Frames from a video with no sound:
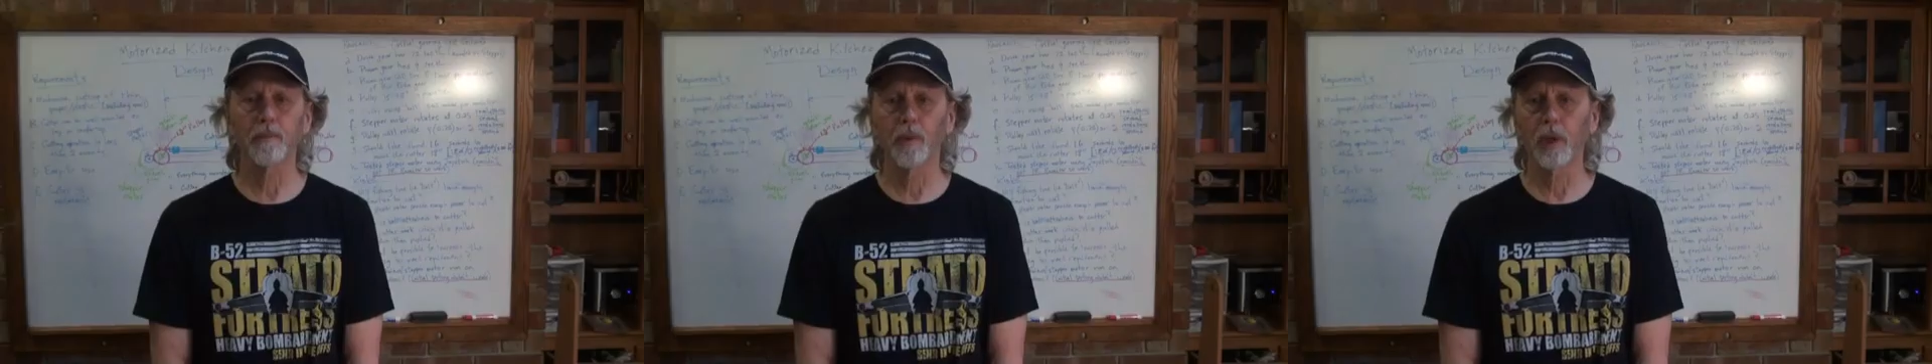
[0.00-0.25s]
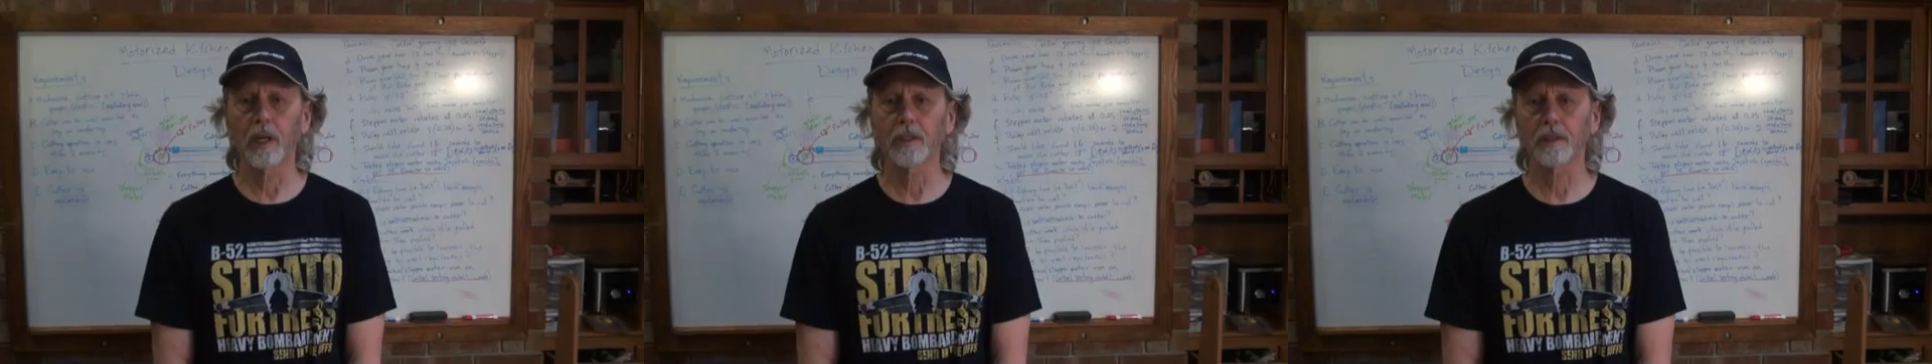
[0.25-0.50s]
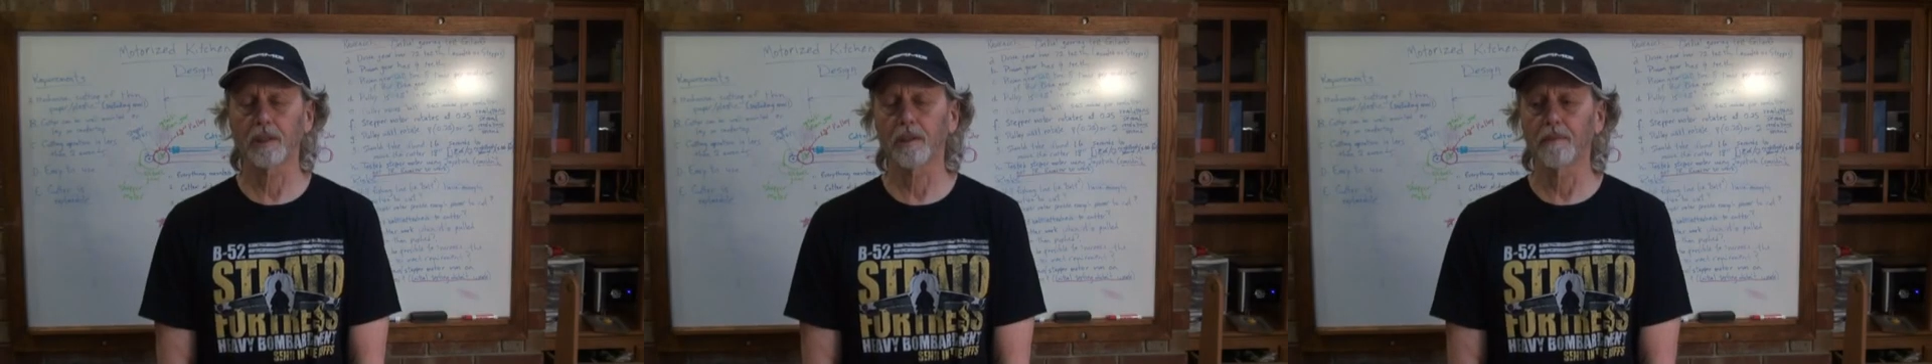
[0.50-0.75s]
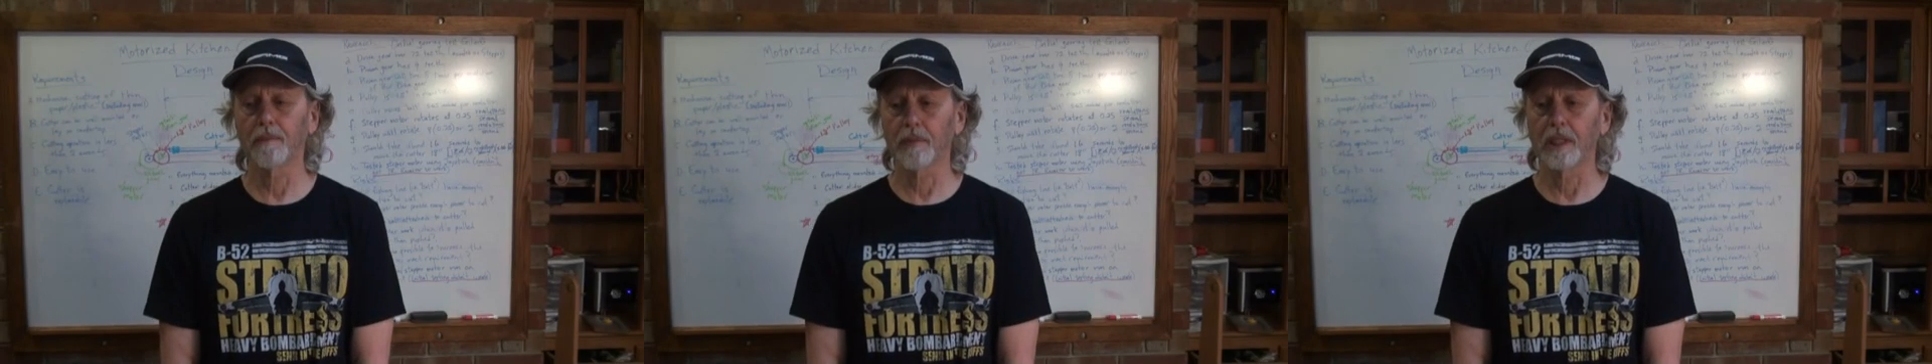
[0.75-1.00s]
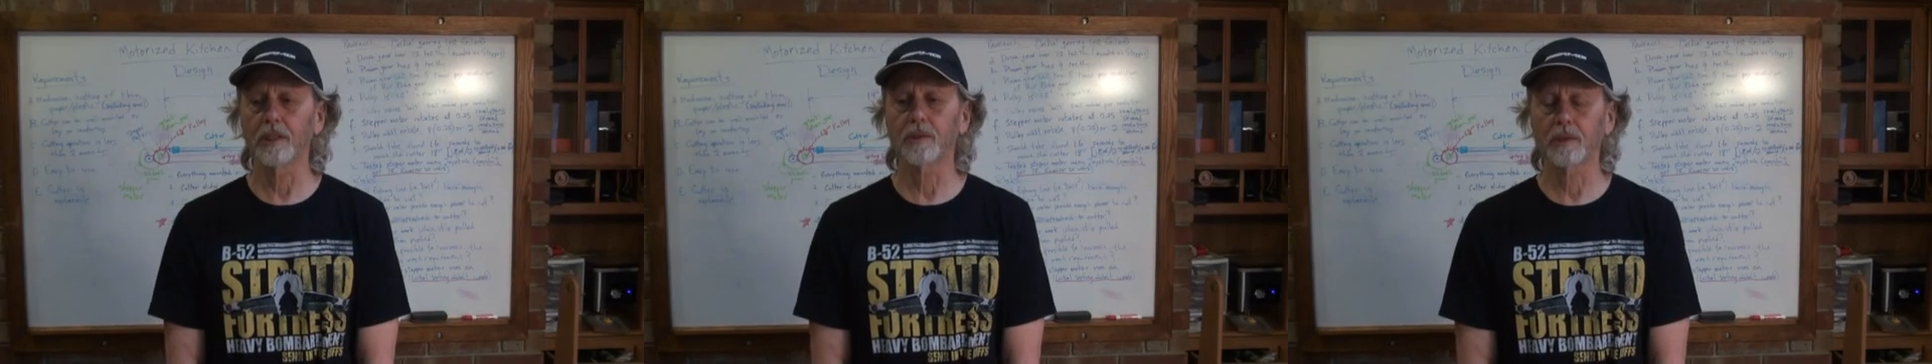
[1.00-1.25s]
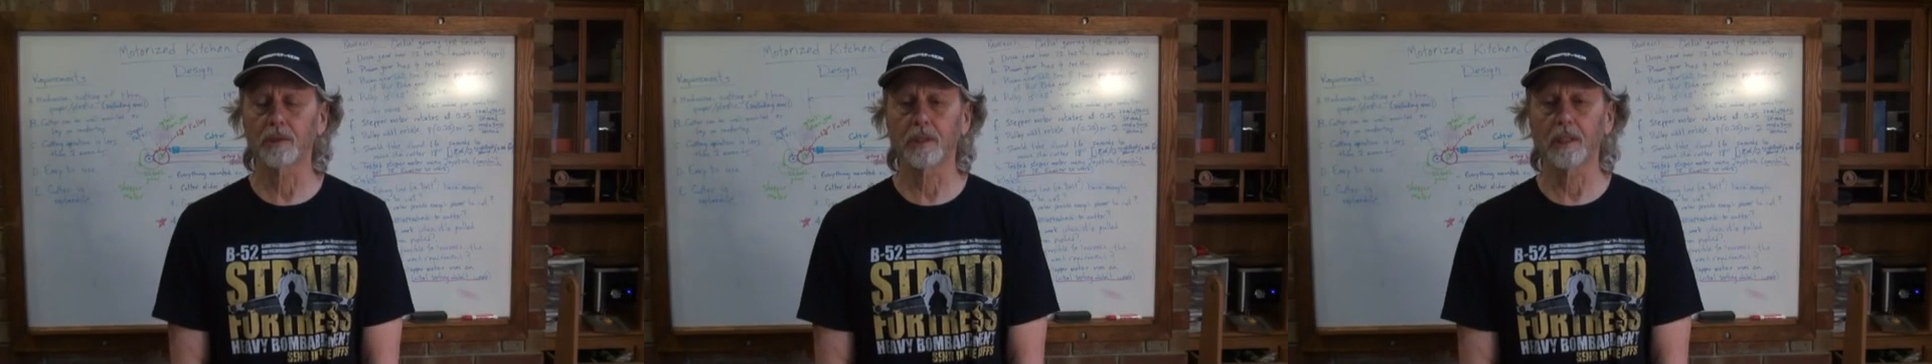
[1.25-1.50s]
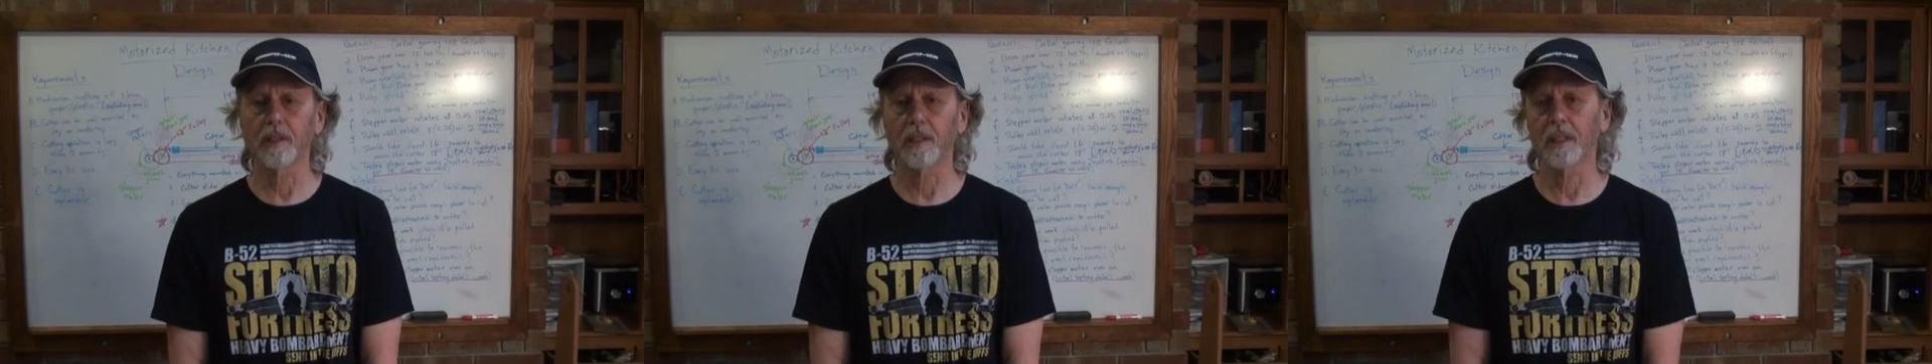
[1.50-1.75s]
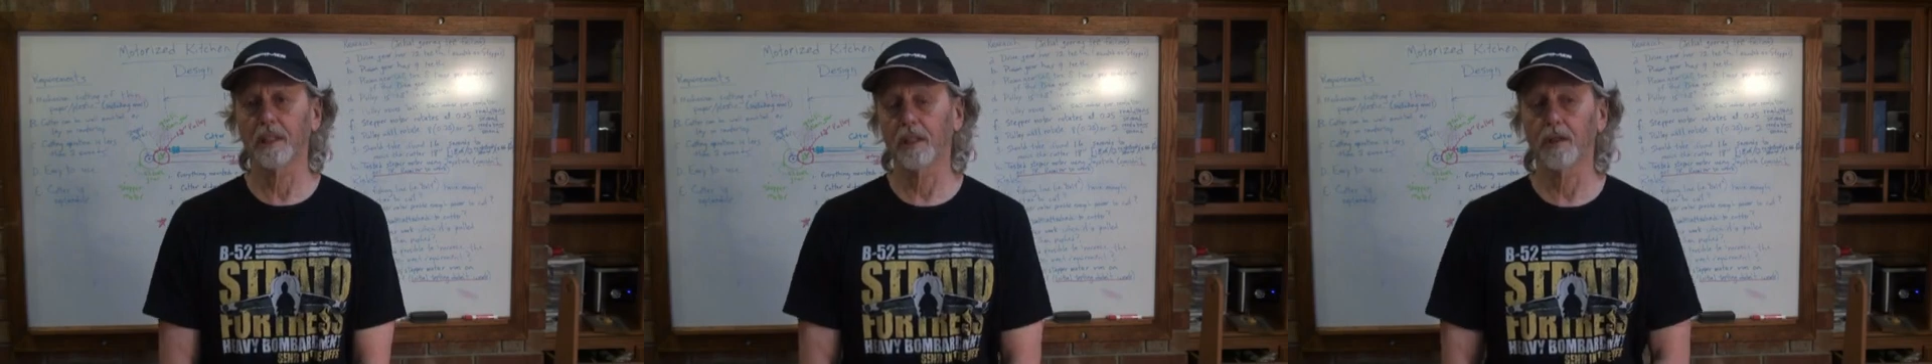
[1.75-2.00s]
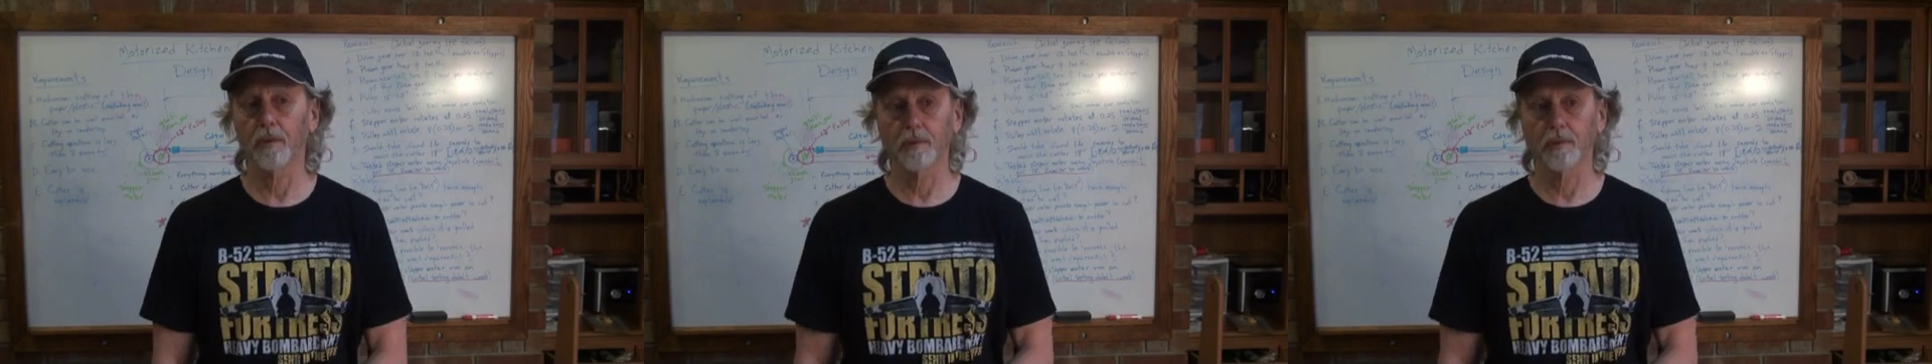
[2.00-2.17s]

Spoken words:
bring some interesting thing,